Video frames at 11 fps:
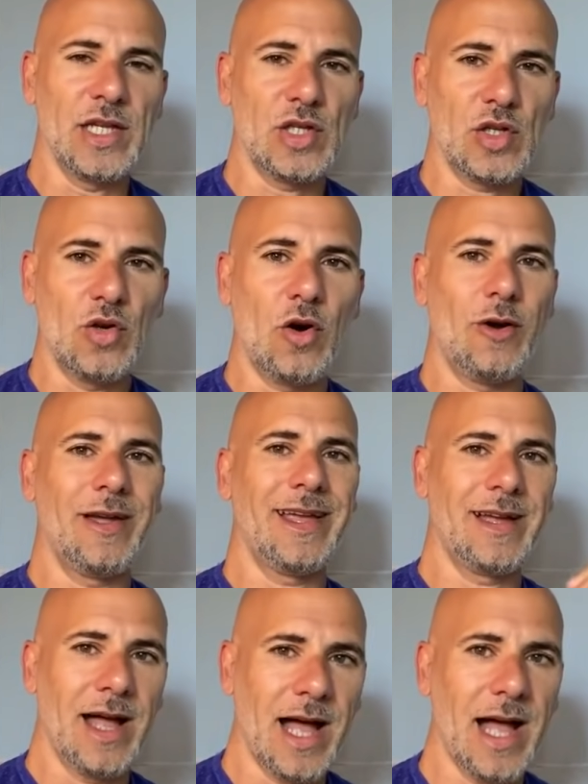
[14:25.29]
It's
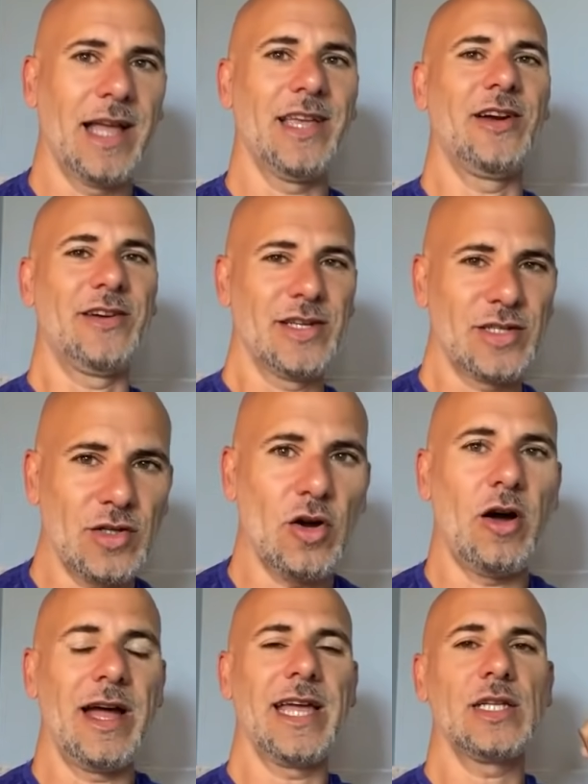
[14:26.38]
going higher. It's
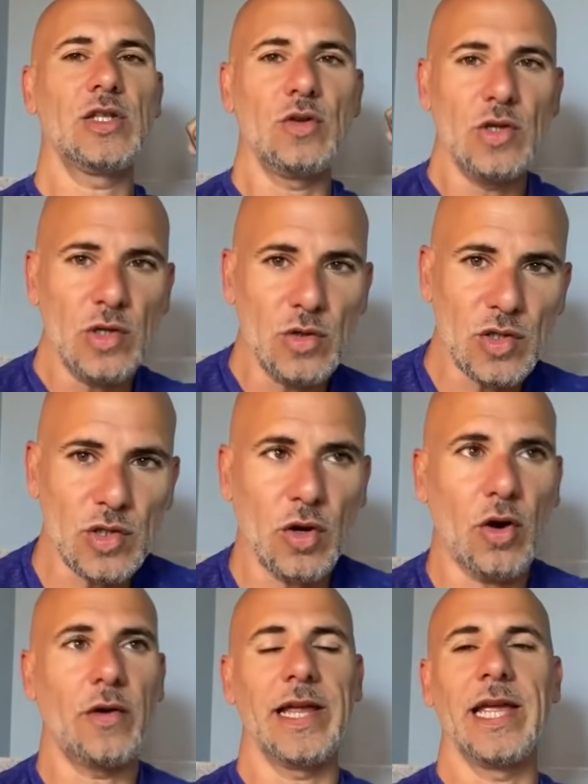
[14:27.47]
going to new
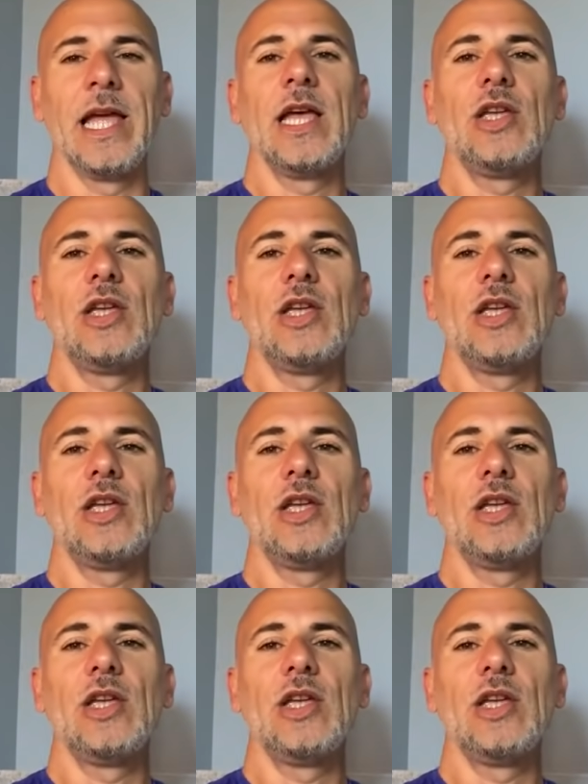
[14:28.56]
story.